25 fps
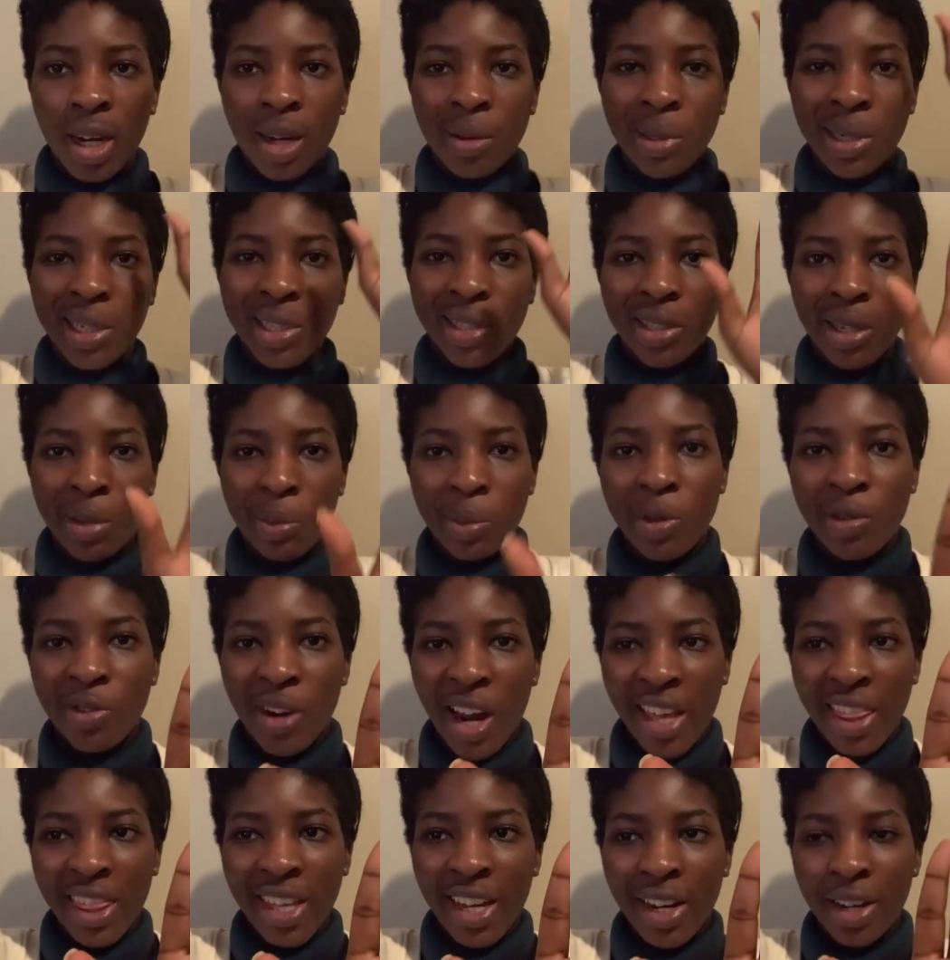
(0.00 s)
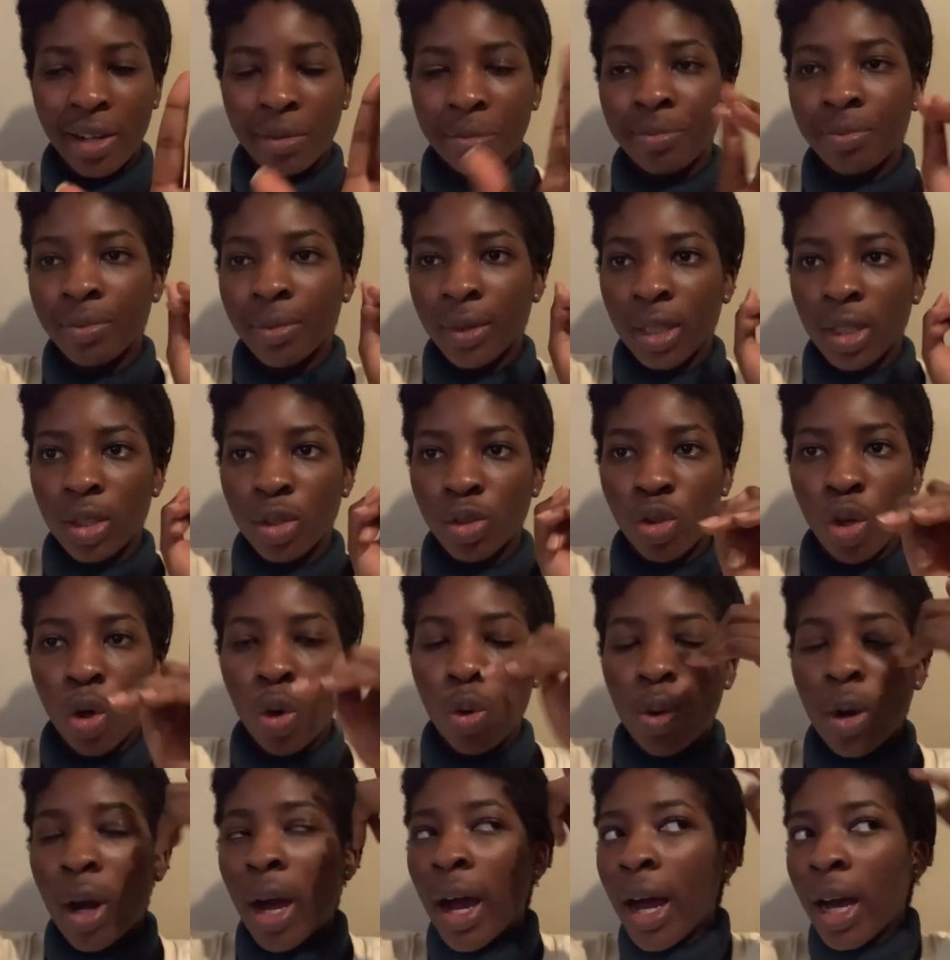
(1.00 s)
I'm gonna stop you right there.
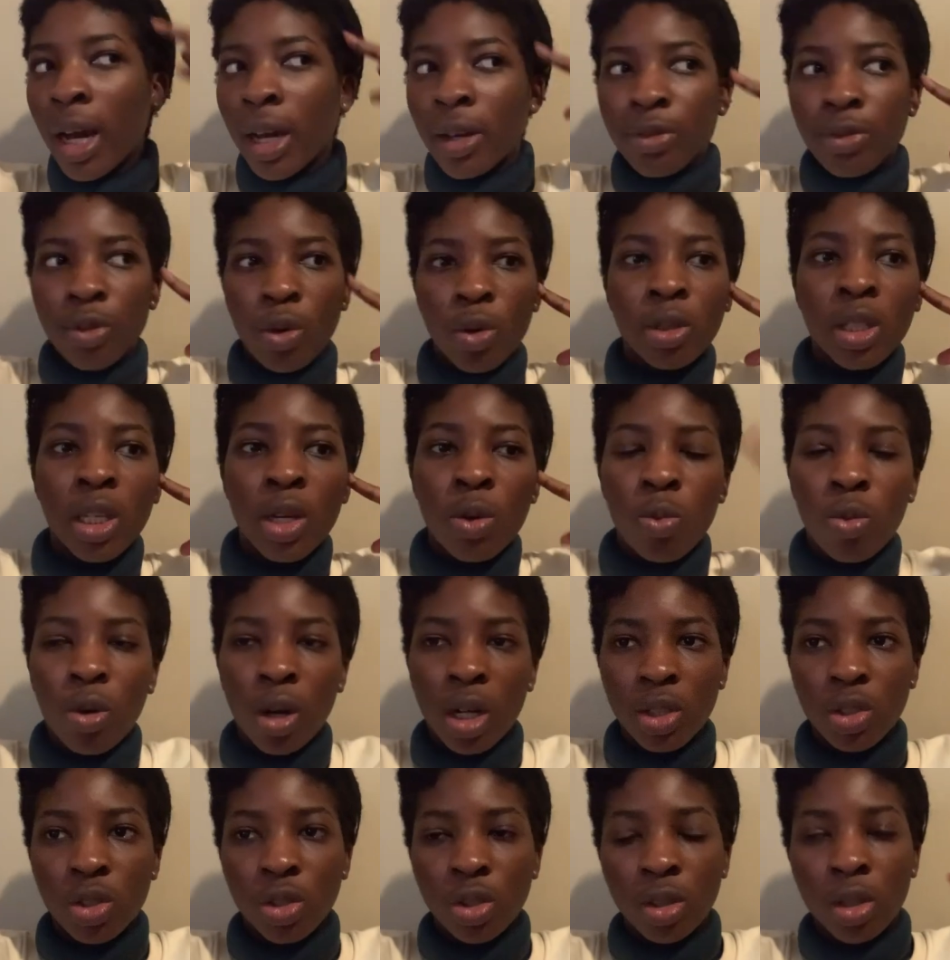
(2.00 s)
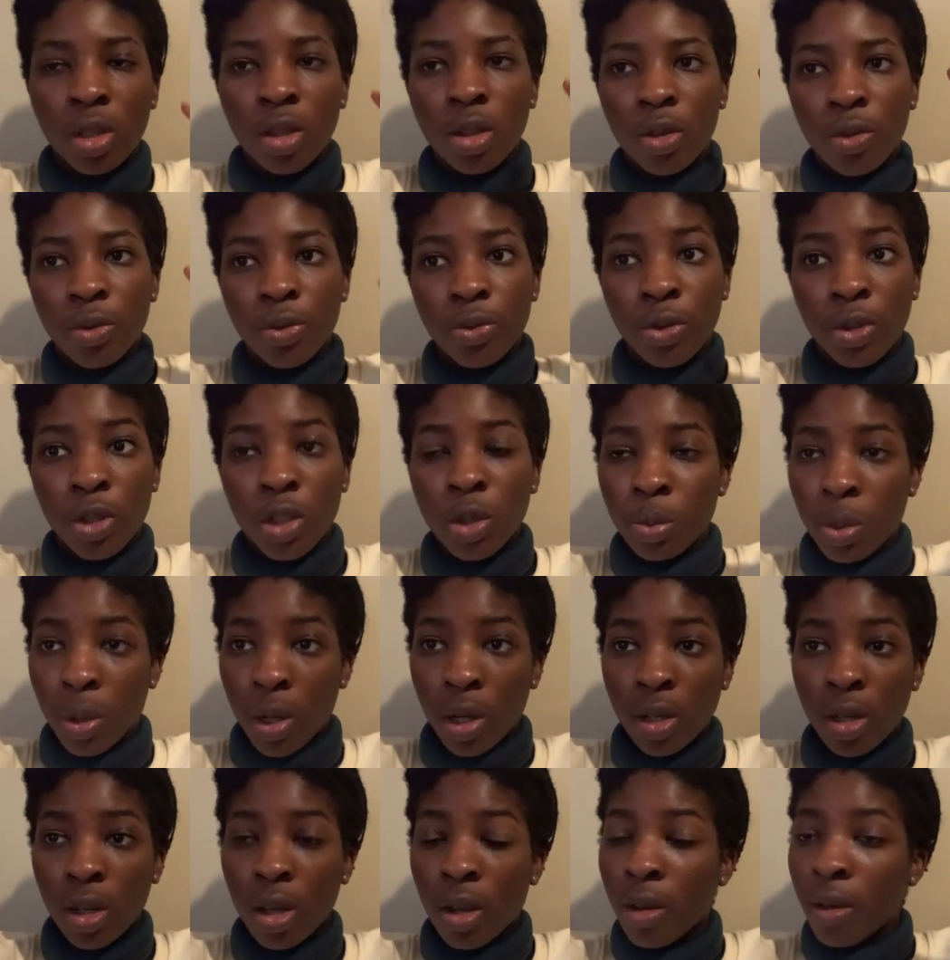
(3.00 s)
So I've only watched the first
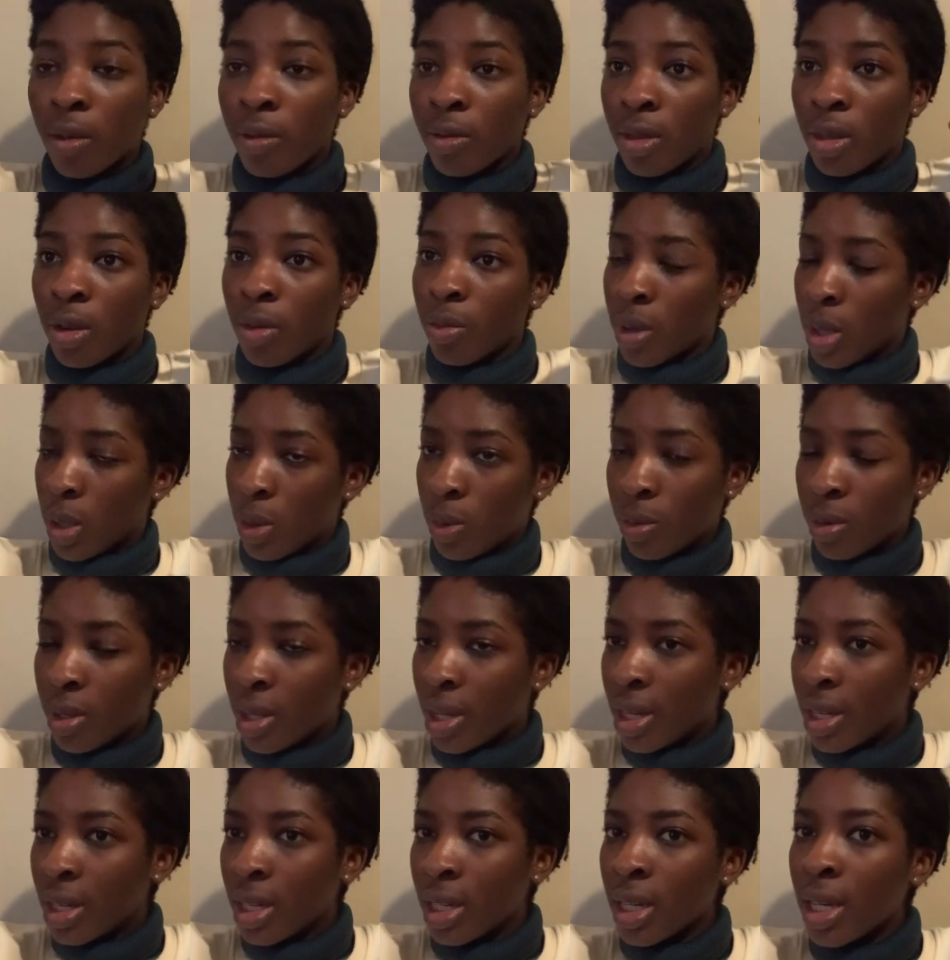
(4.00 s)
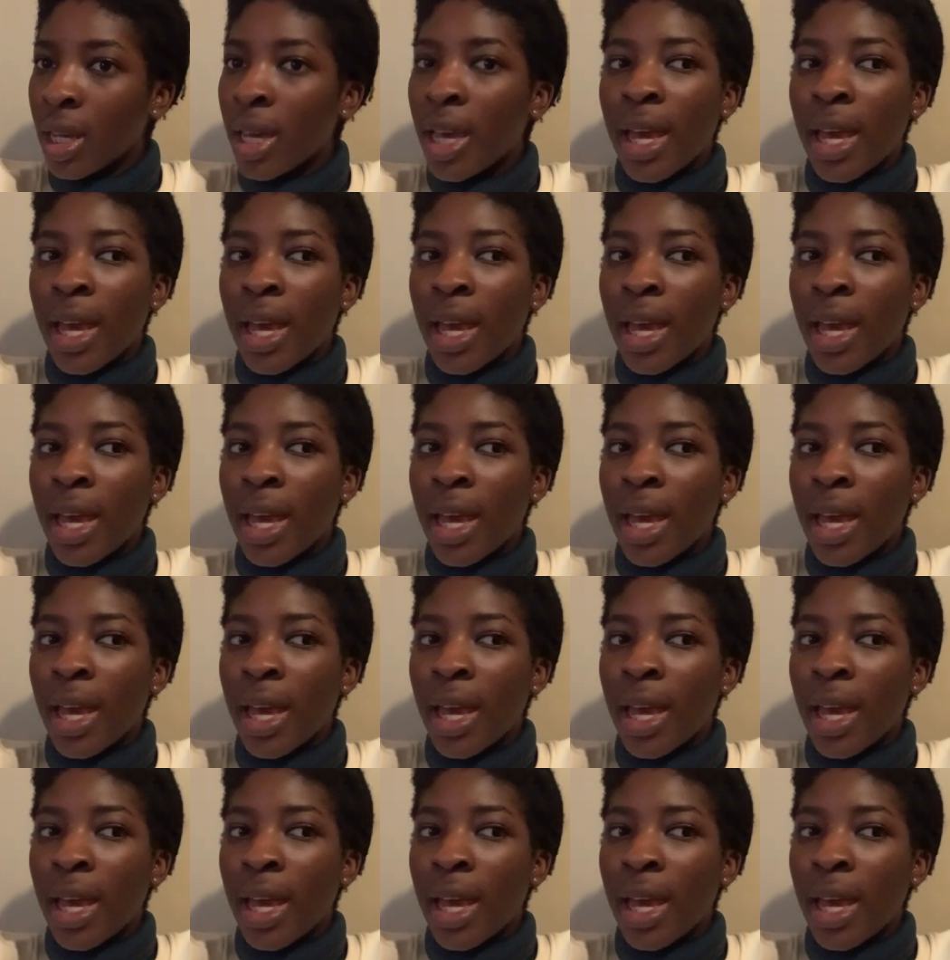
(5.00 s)
part of the reunion